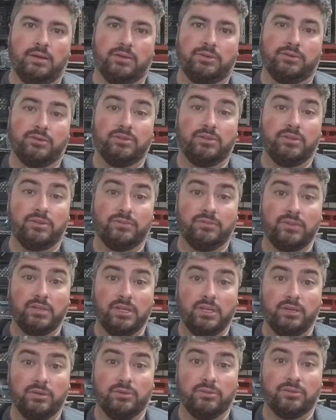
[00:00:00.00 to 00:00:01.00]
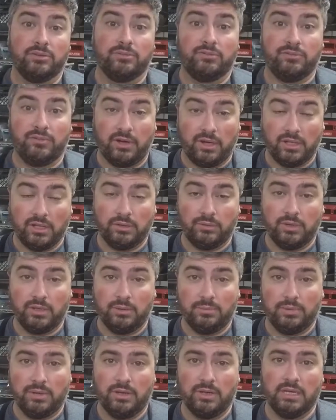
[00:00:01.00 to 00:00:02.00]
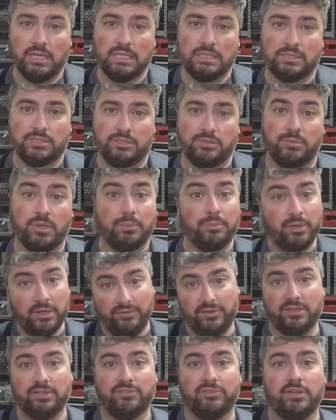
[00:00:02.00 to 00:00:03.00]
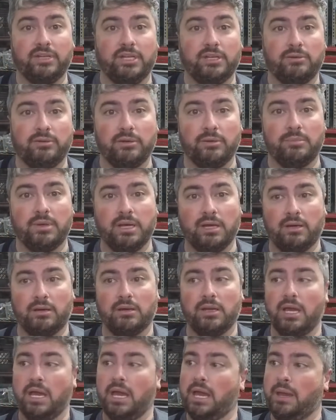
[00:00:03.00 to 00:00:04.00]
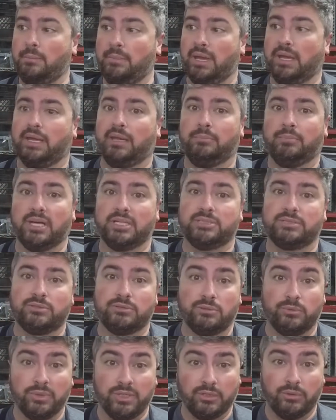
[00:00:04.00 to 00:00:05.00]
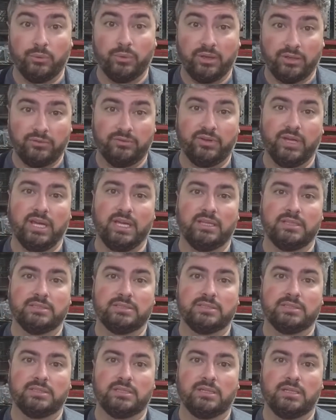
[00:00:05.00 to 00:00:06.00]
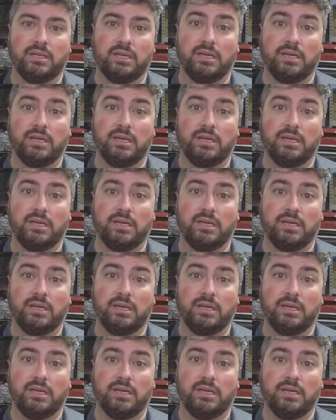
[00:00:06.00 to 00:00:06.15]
So this video is a follow-up to my previous video about making bicycle wheel weather vanes.